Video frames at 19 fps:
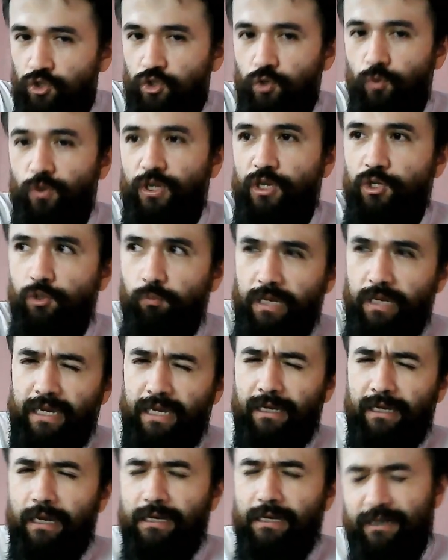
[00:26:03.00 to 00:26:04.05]
to these
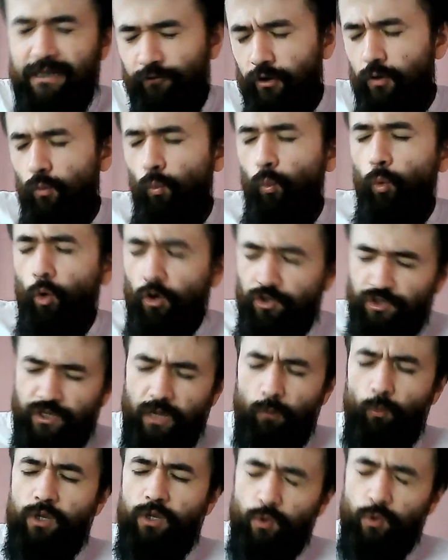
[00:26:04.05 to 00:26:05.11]
being different words
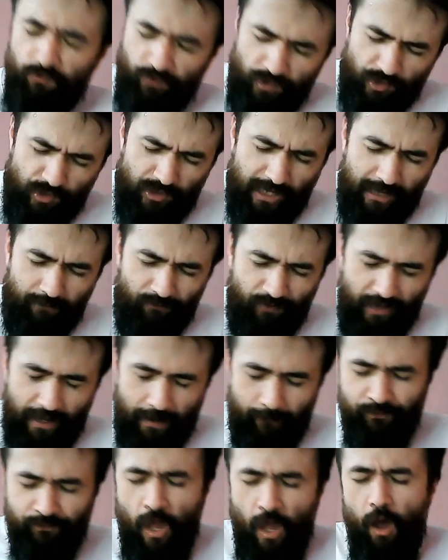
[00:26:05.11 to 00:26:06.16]
that we use for the same
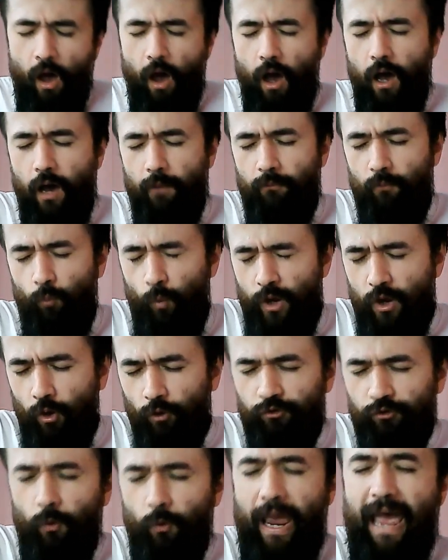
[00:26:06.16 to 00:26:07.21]
thing, we
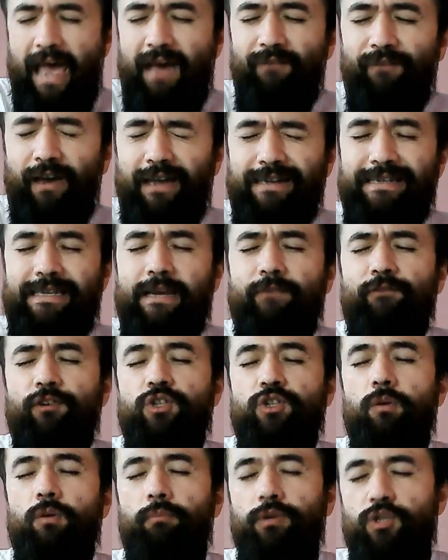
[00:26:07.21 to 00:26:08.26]
also have a
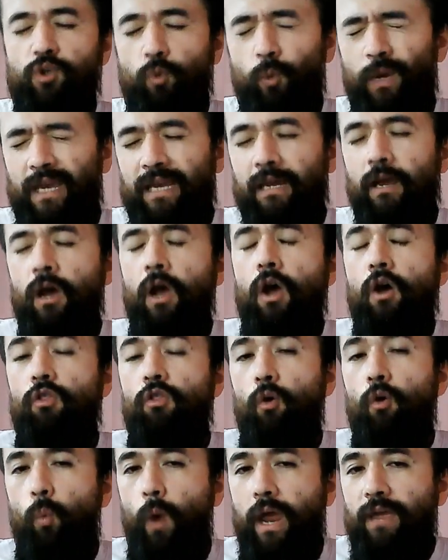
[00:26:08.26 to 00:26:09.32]
difference between
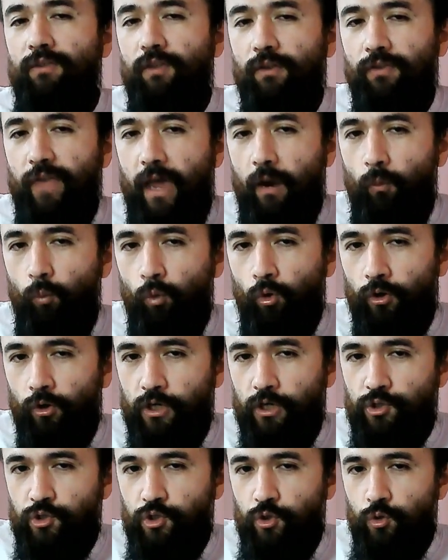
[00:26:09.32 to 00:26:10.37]
the way that that word
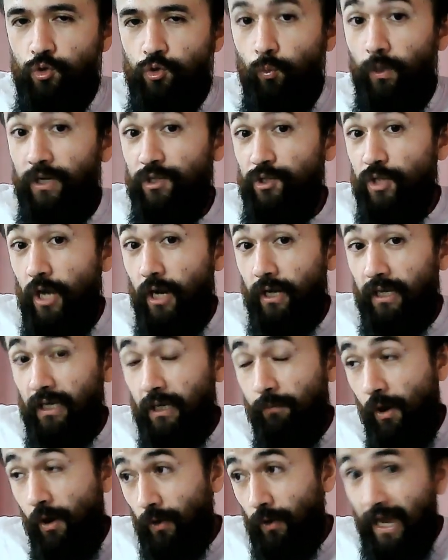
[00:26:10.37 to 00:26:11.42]
is used when it's talking
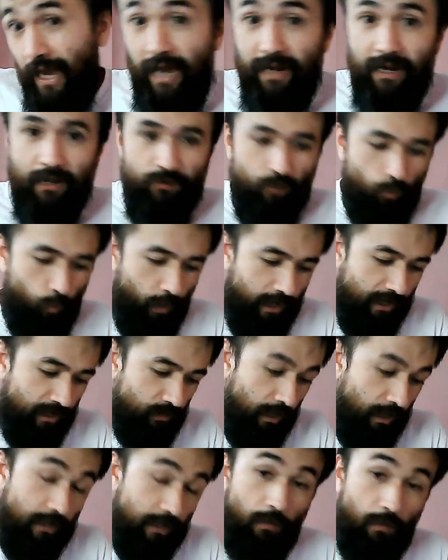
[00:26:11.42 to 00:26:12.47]
about God and the way
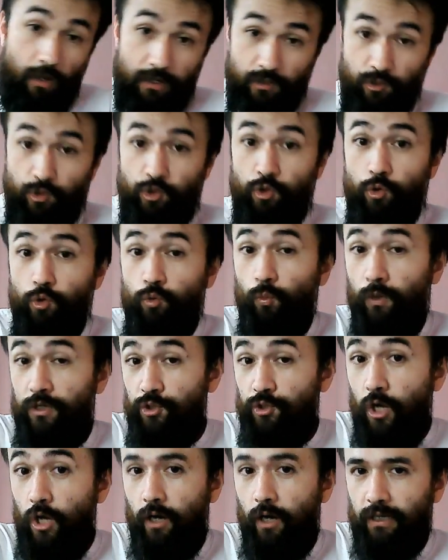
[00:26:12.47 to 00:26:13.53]
it is used when
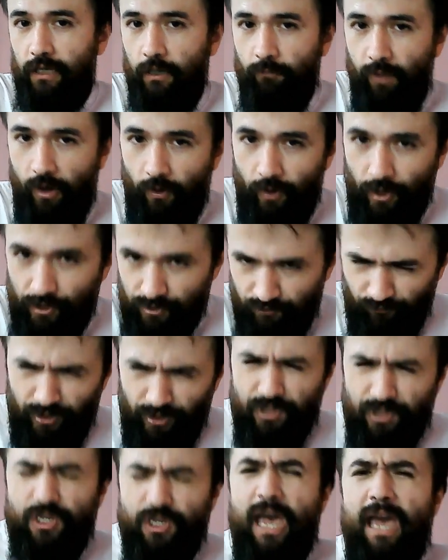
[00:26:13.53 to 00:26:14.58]
it's talking about us. For
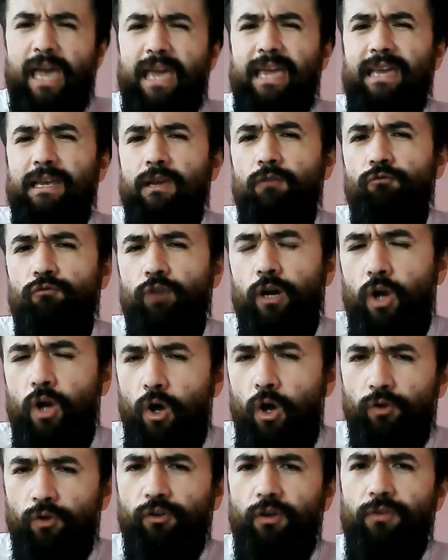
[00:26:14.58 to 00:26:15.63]
this, he
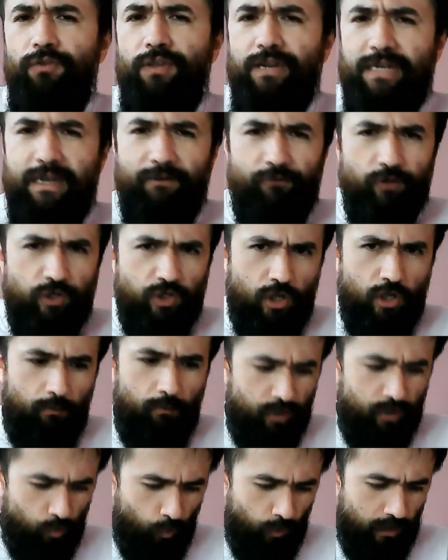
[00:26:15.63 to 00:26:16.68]
recalls the difference
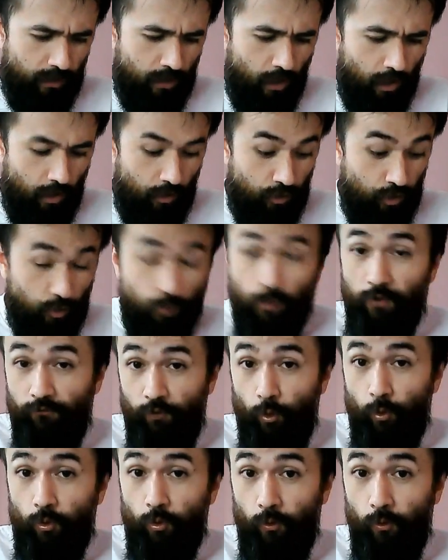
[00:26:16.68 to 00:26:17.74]
between
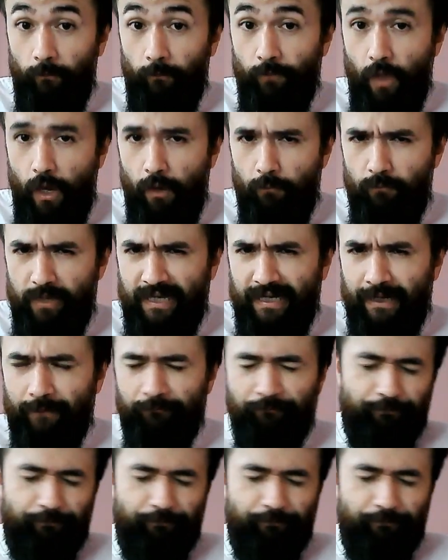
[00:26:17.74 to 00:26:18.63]
univocal meaning,